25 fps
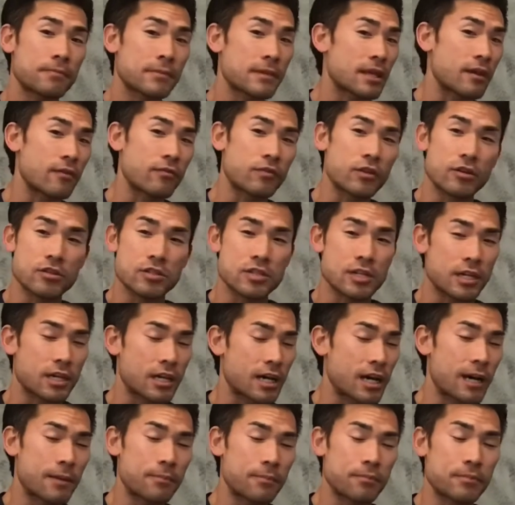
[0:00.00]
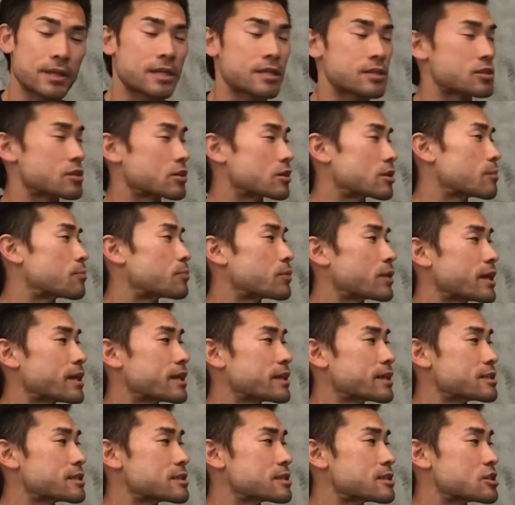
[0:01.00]
if there's a cup because they're going to play
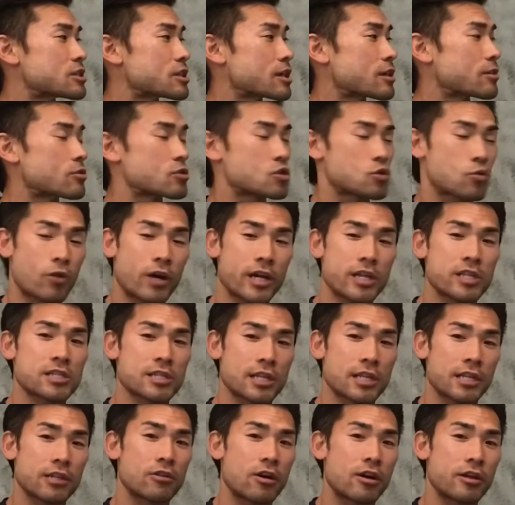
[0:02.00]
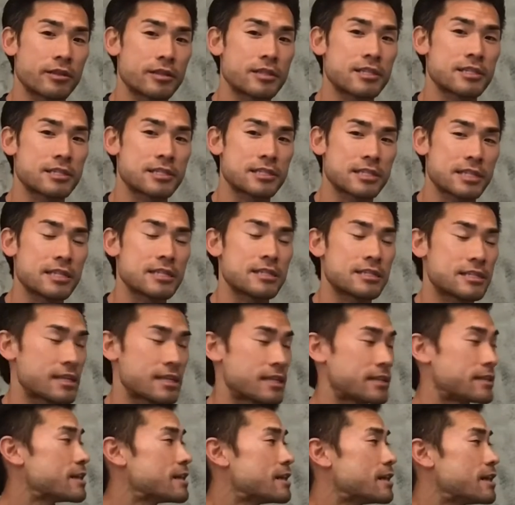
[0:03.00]
against each other twice later on in the
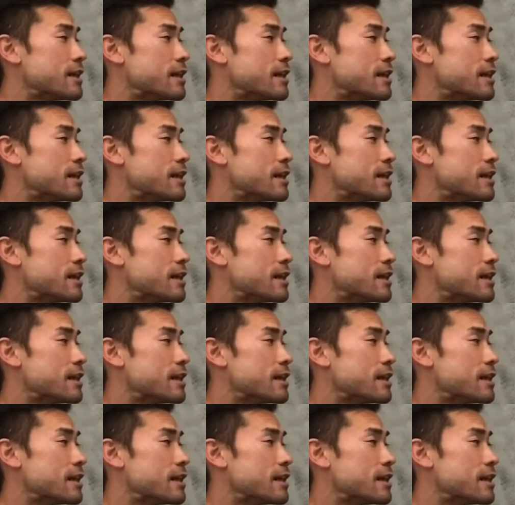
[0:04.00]
season.